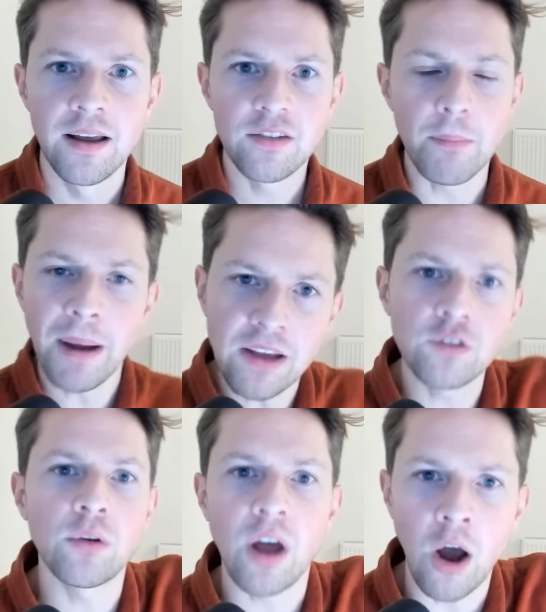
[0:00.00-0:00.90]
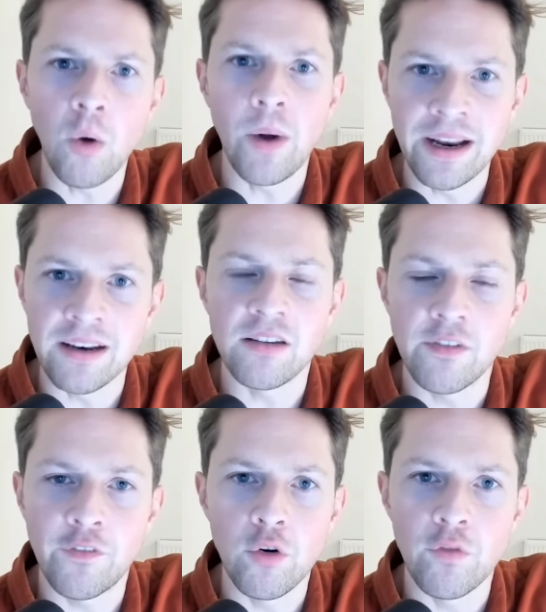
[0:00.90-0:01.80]
to make sure the whole end is in
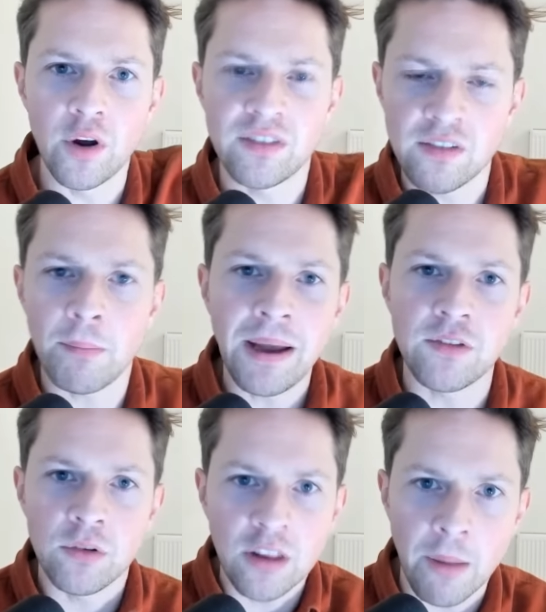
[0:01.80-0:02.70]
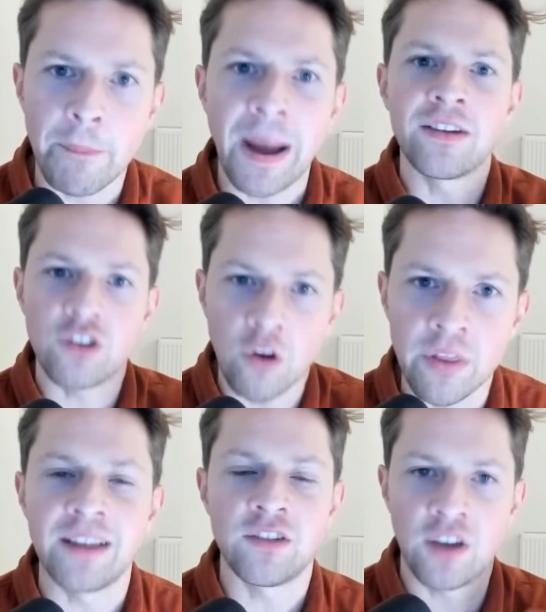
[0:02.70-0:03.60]
full voice, and to make sure that the badge on
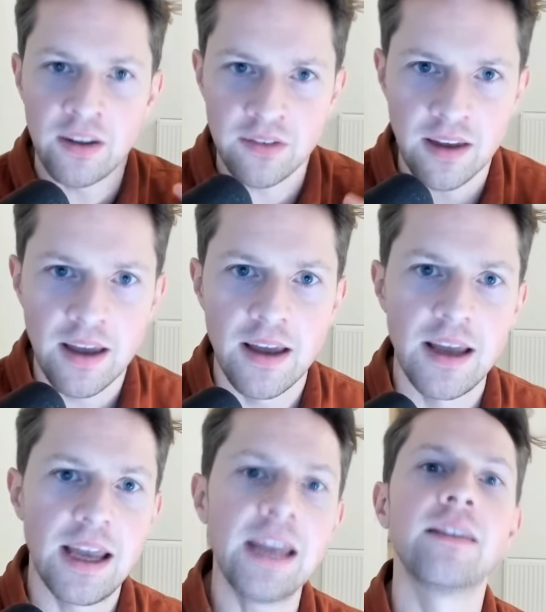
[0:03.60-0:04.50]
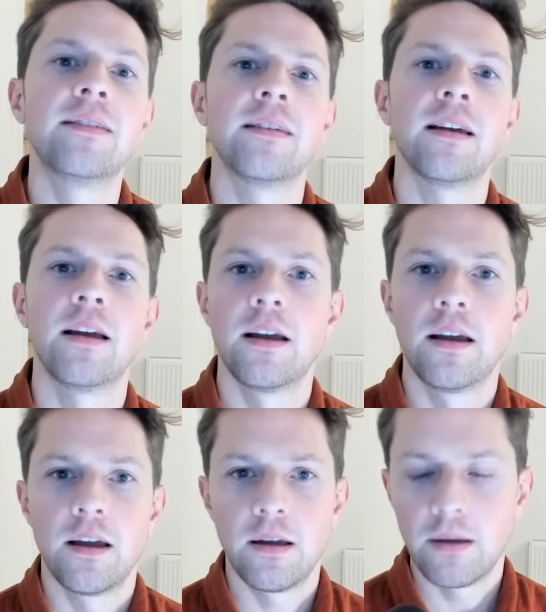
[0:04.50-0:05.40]
their chest is
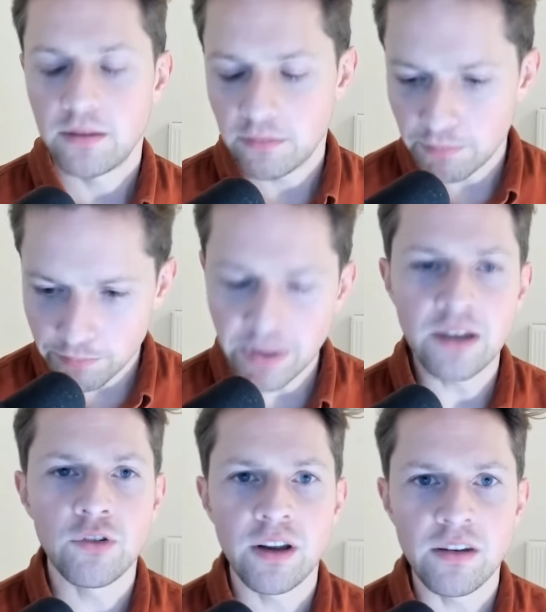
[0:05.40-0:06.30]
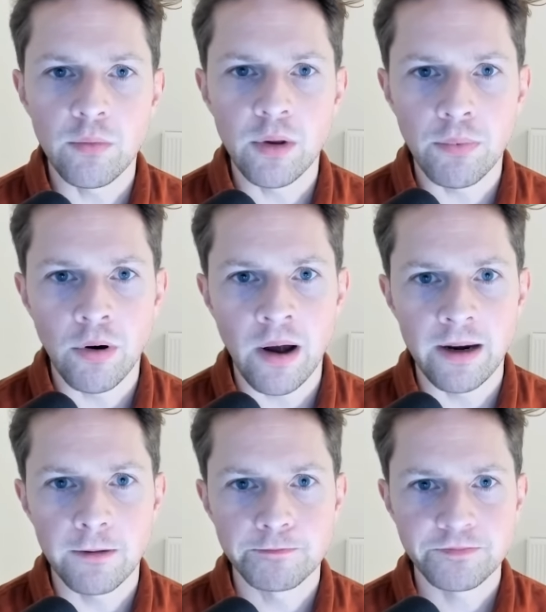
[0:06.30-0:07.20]
being treated with pride.